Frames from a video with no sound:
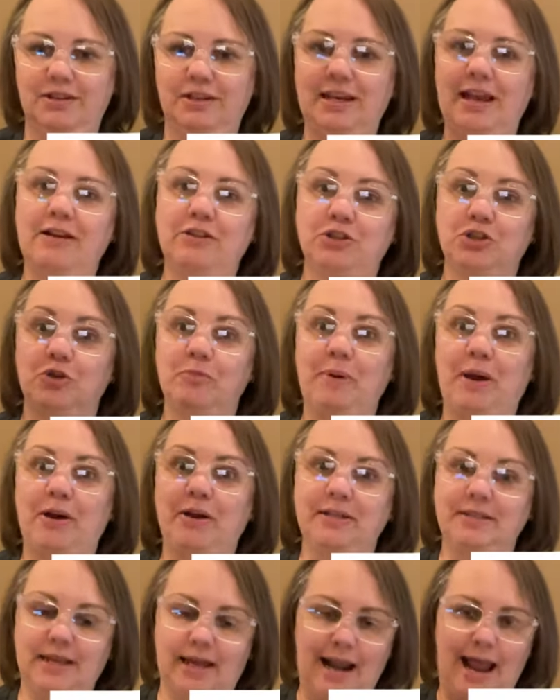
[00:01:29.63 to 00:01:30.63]
Now
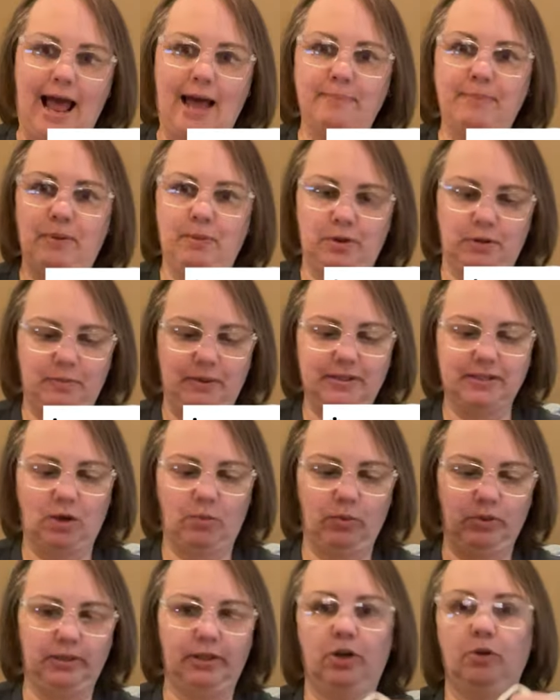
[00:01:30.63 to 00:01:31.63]
Juneberry's not happy with me because I
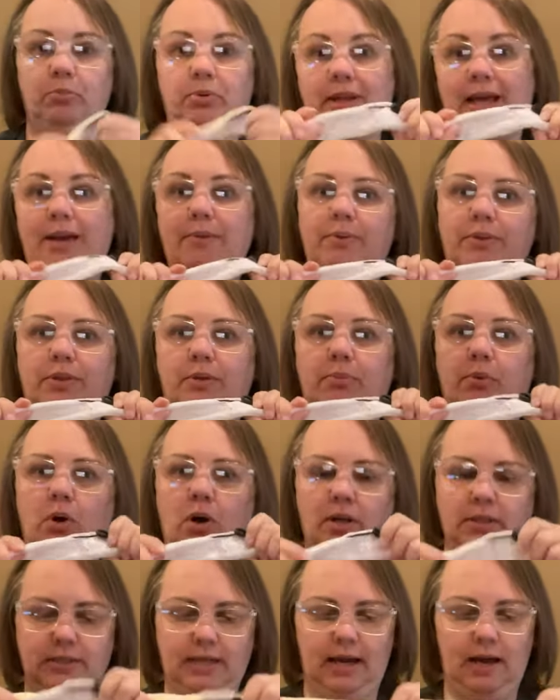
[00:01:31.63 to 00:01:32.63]
wouldn't let her play with the
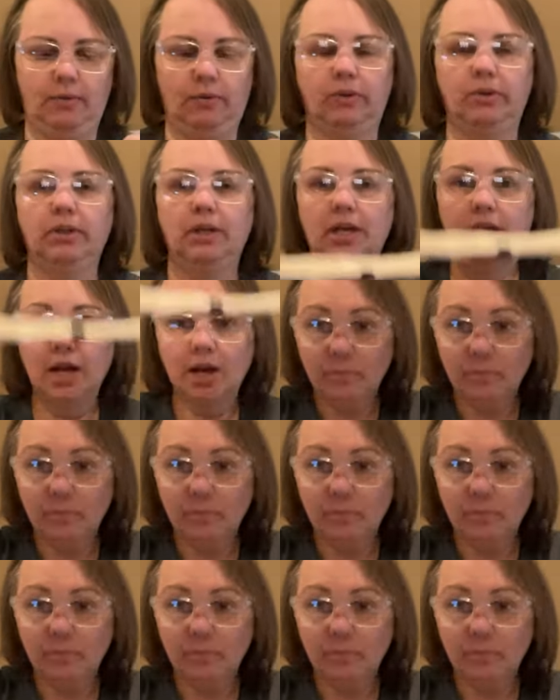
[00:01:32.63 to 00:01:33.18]
bra towel.